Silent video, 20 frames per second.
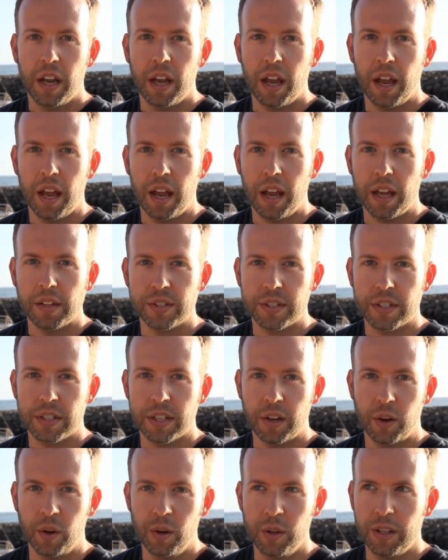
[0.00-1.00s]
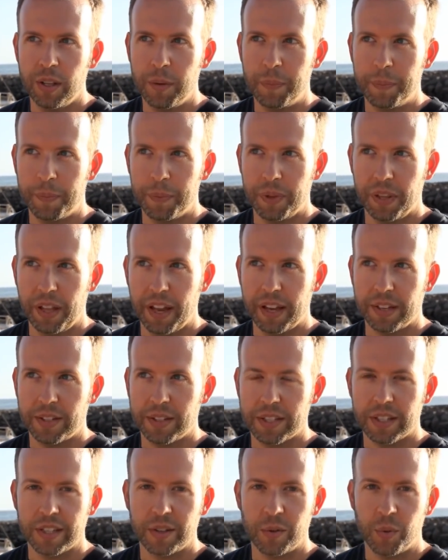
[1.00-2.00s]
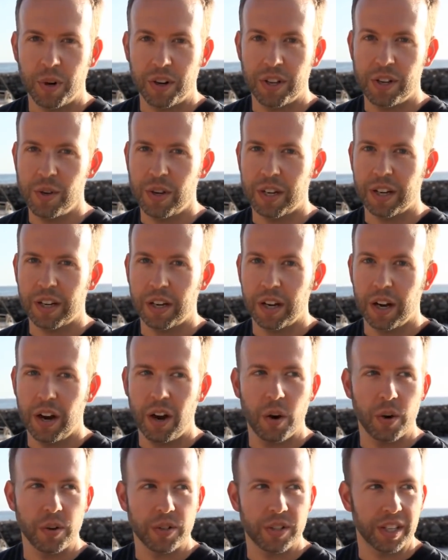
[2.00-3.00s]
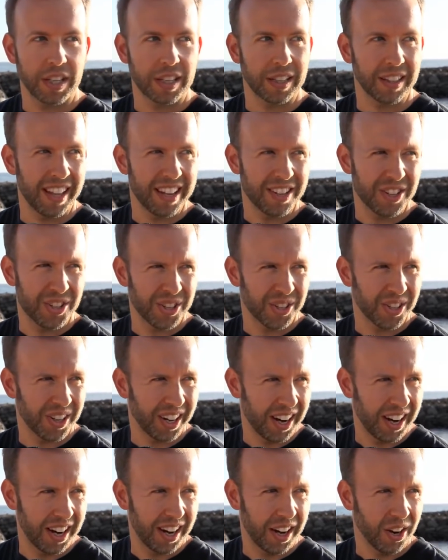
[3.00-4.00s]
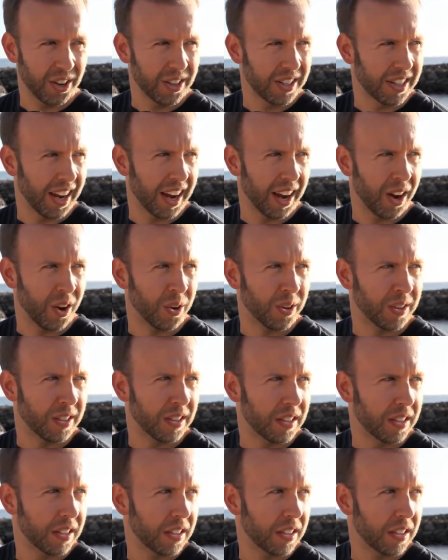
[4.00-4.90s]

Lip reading: It's the only place where you can go to let your hair down.